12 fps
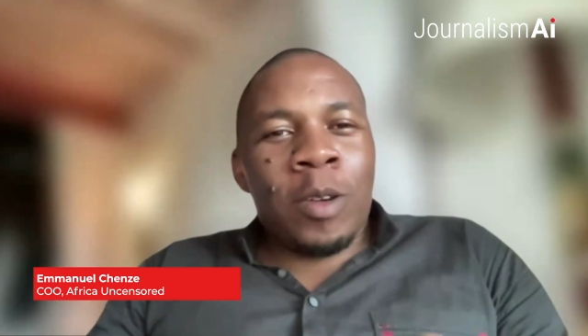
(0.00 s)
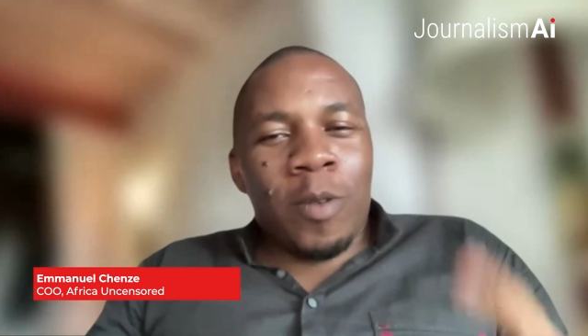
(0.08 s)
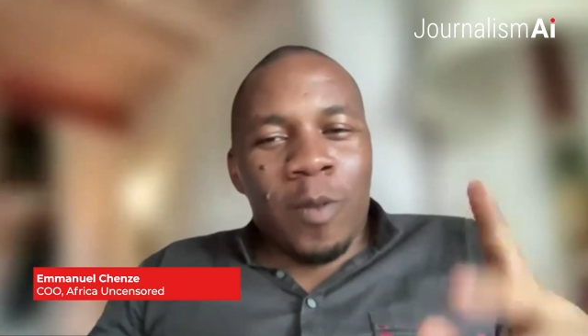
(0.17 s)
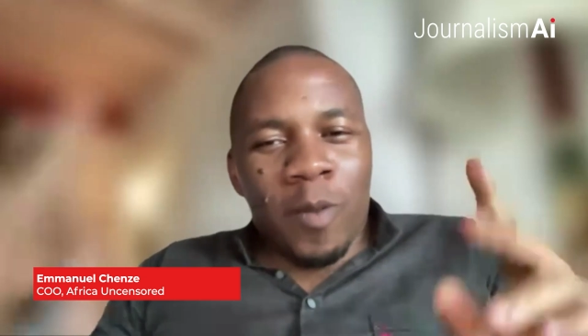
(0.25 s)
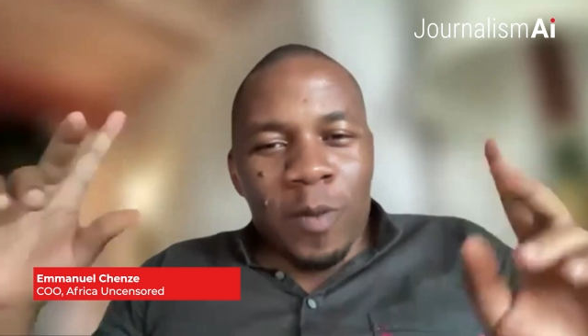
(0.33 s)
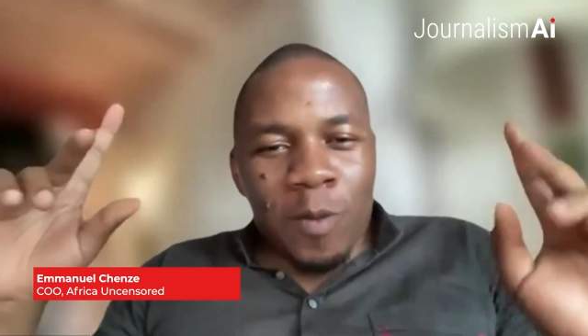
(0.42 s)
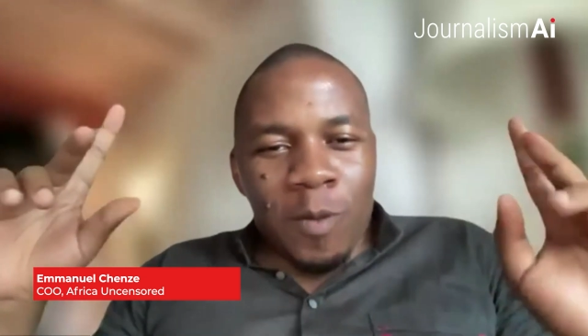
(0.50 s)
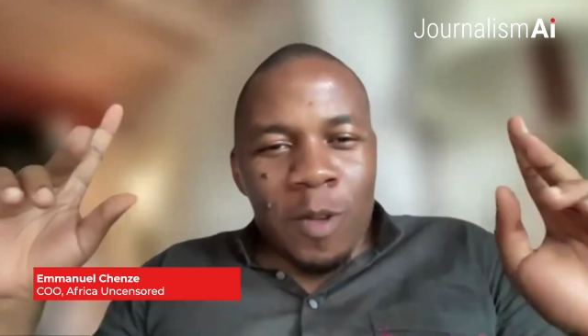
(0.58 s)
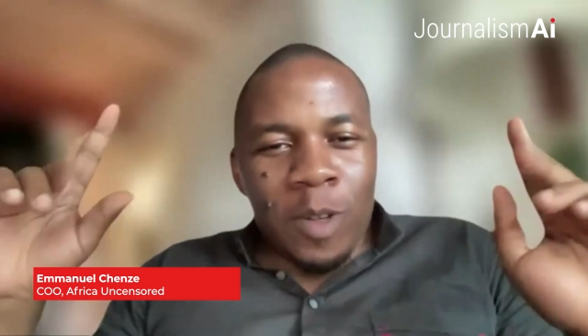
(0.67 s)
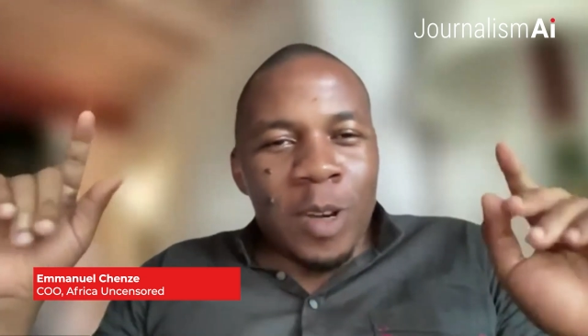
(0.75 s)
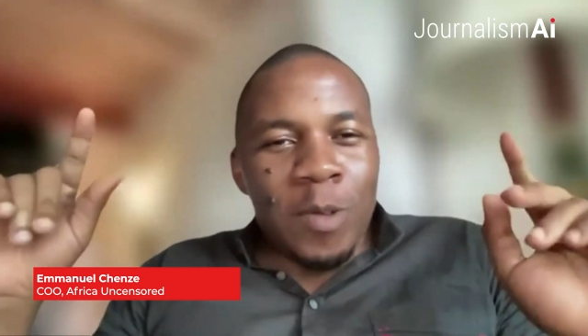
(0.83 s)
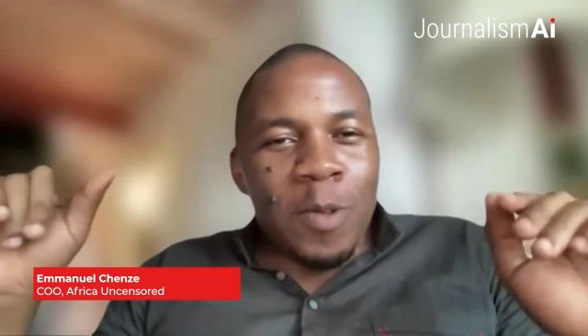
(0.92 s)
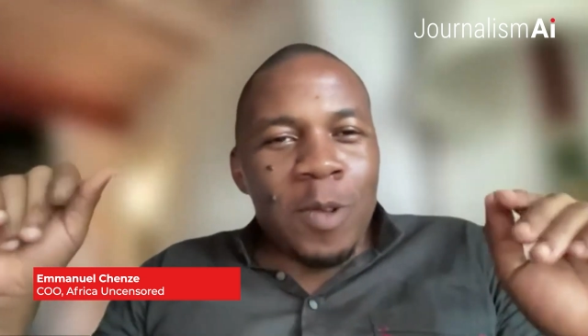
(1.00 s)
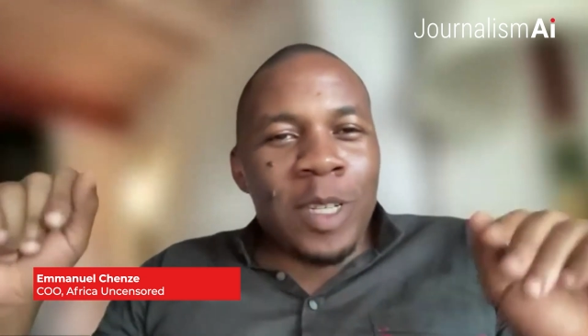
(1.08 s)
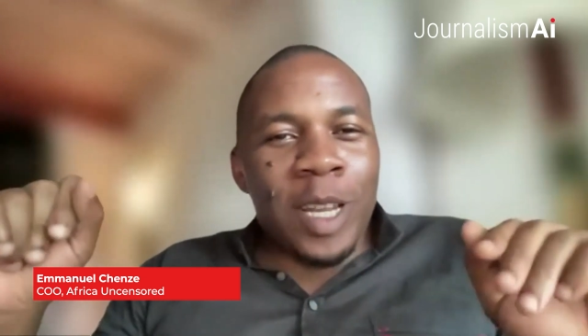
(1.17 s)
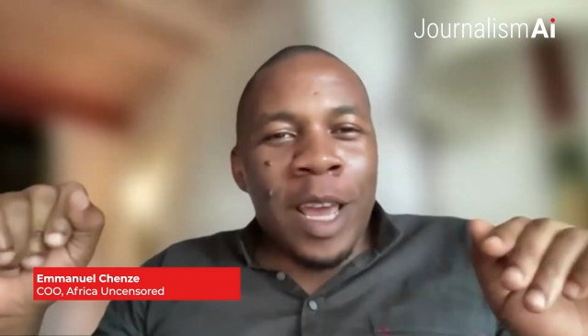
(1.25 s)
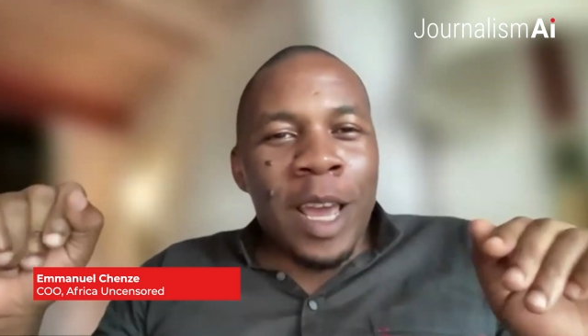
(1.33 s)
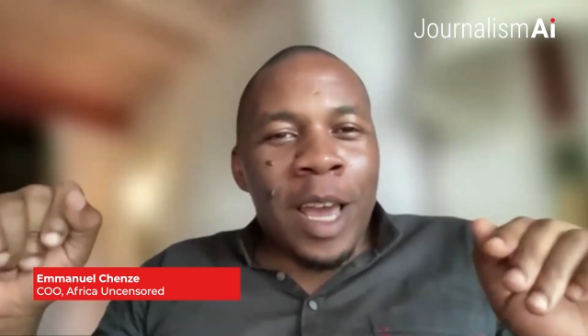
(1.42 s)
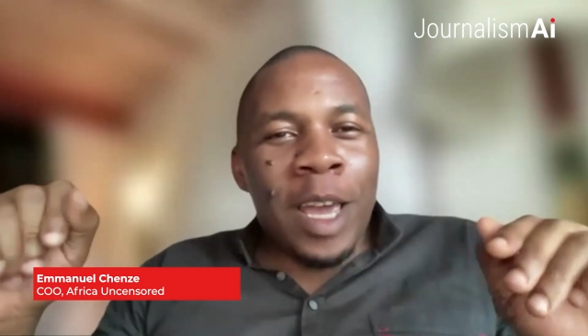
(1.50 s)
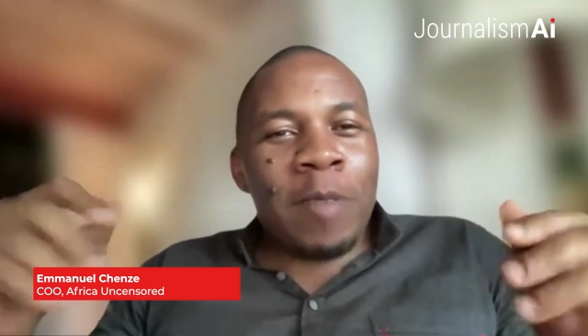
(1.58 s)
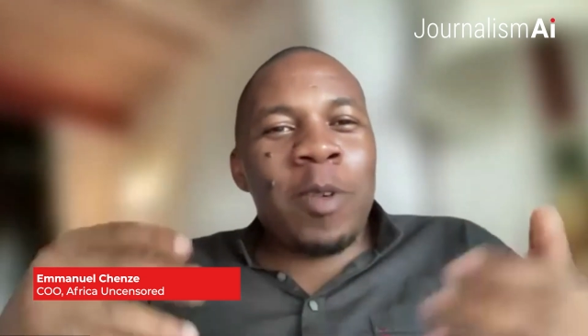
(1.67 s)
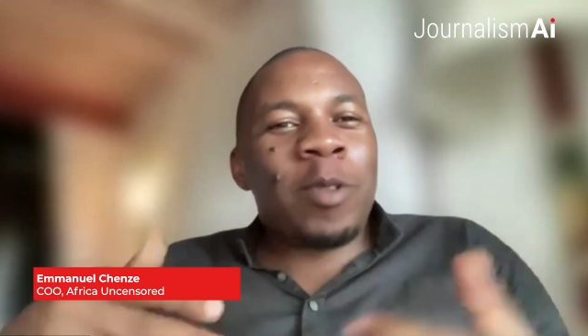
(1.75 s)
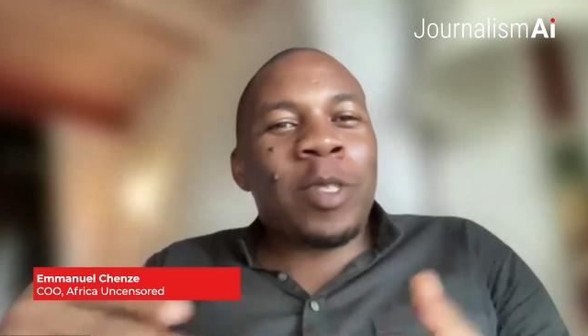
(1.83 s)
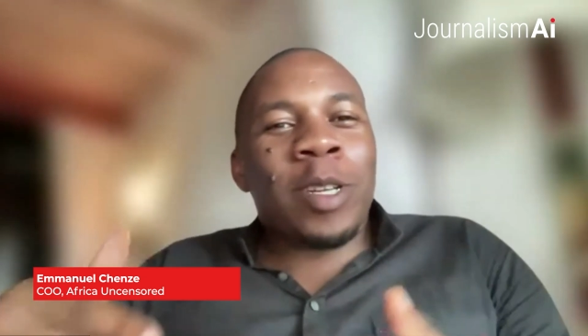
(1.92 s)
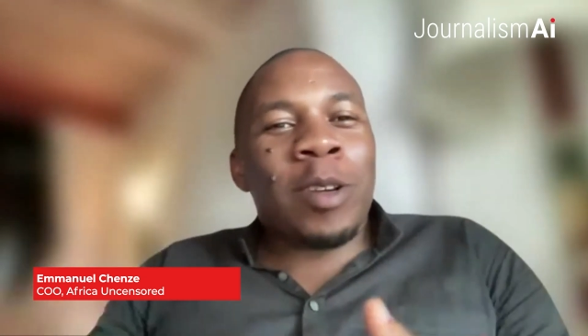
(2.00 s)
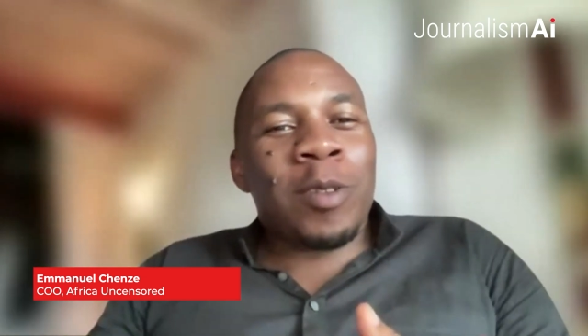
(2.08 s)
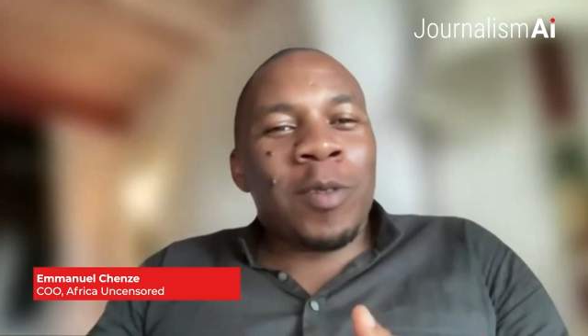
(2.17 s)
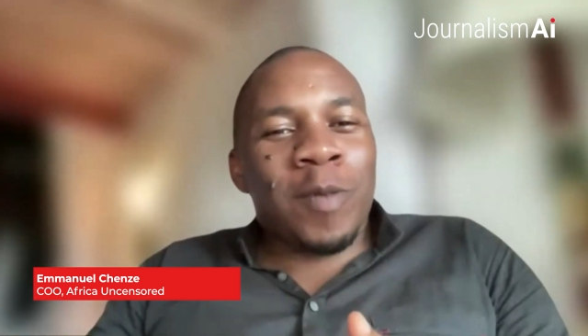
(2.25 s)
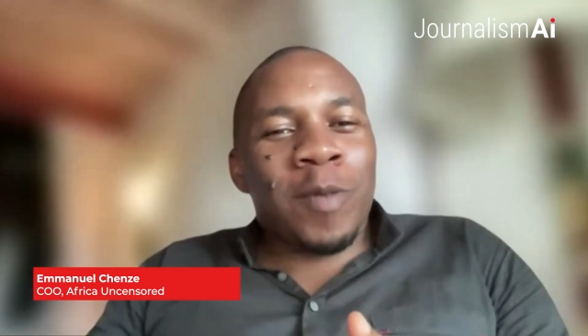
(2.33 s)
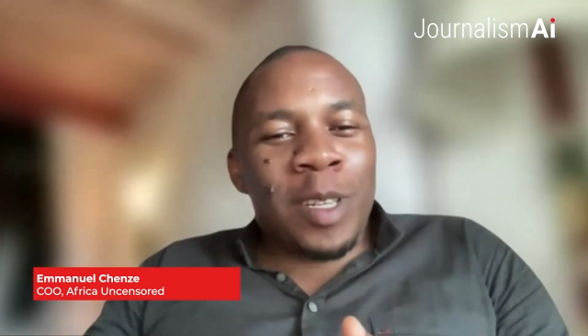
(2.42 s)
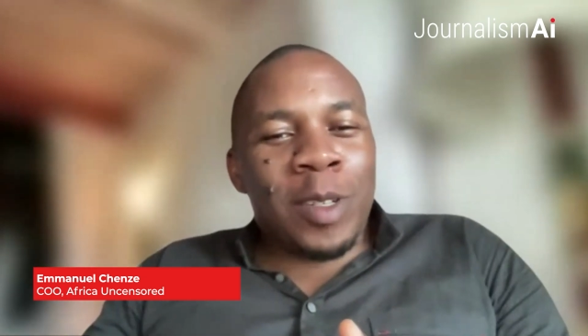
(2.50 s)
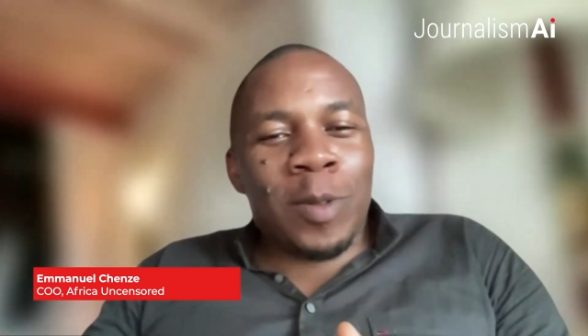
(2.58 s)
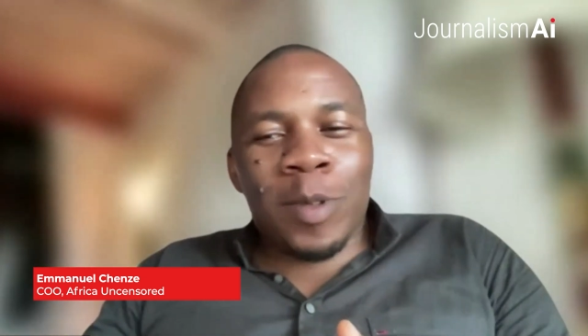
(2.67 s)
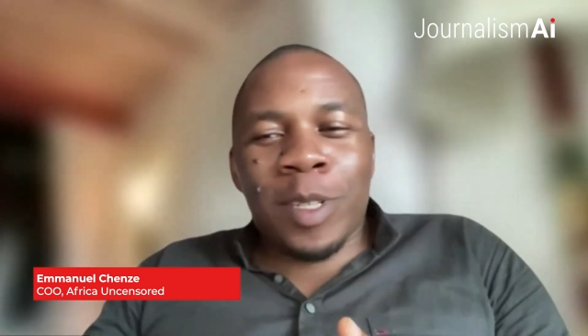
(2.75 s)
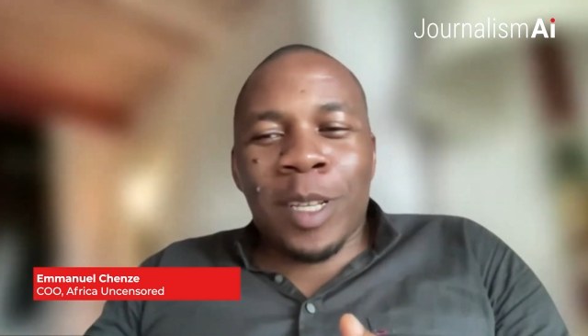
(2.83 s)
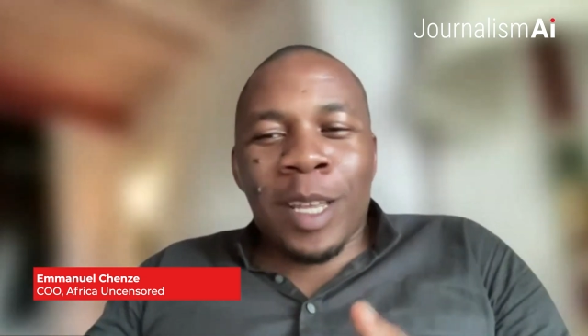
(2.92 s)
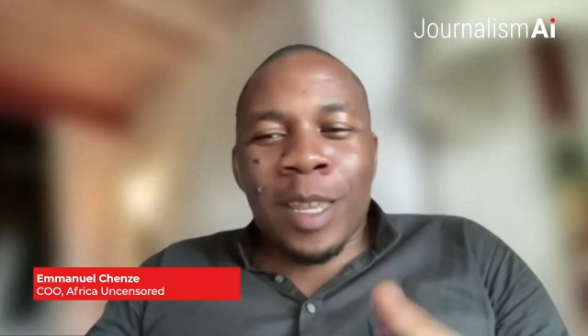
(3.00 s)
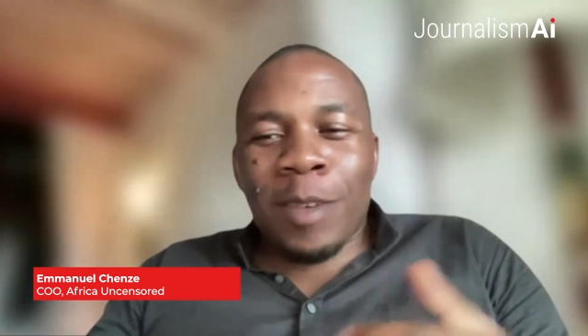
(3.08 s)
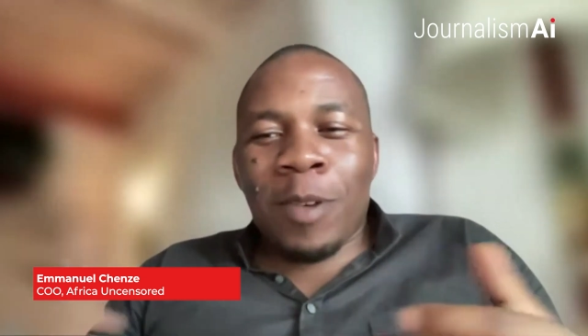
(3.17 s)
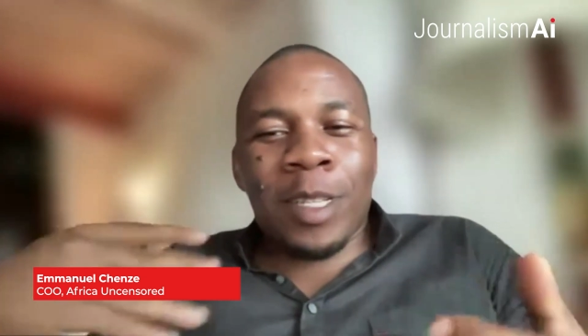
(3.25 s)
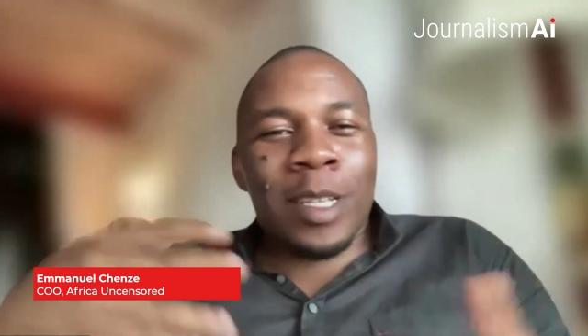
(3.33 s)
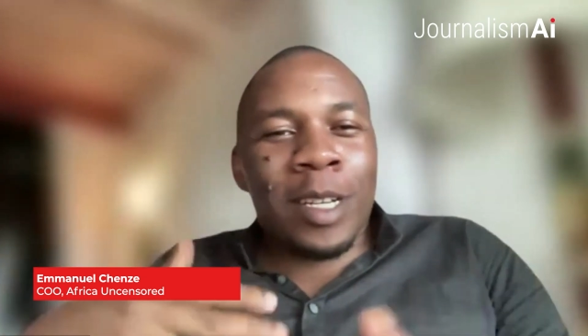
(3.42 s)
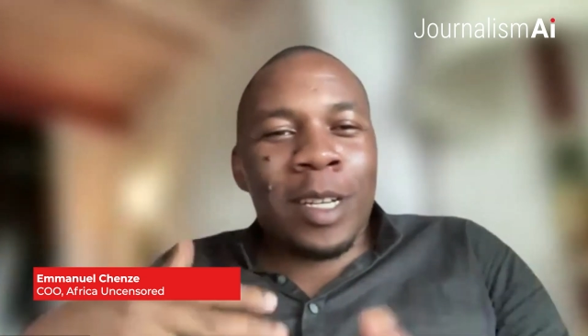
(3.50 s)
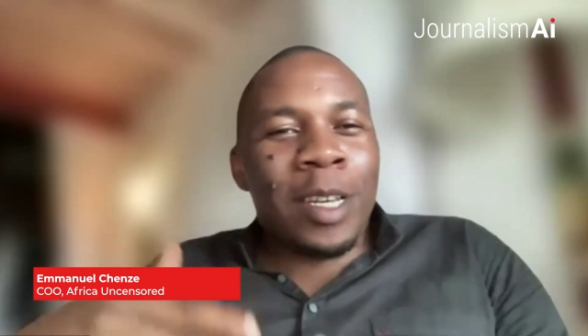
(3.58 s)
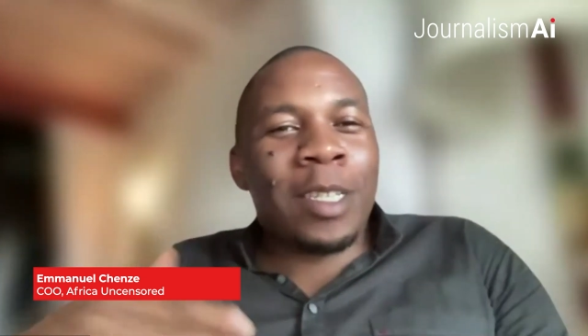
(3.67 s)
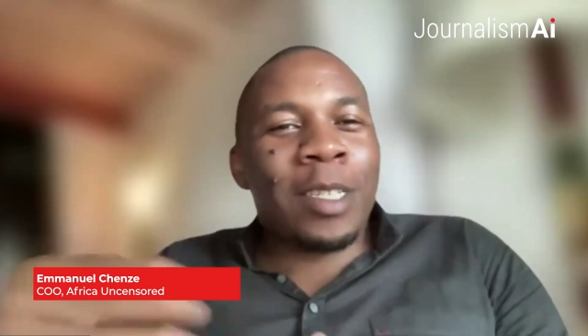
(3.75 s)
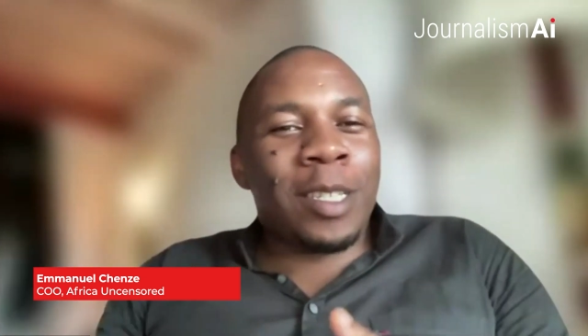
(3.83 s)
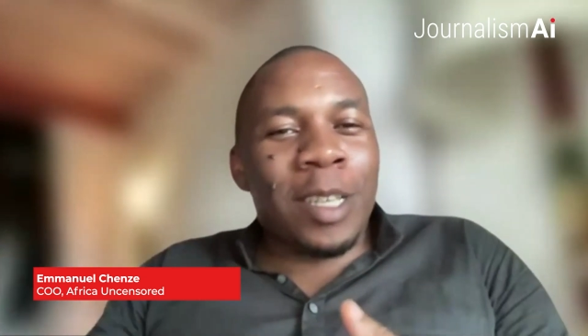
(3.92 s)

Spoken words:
of quote unquote AI, because a lot of these tools are the ones that are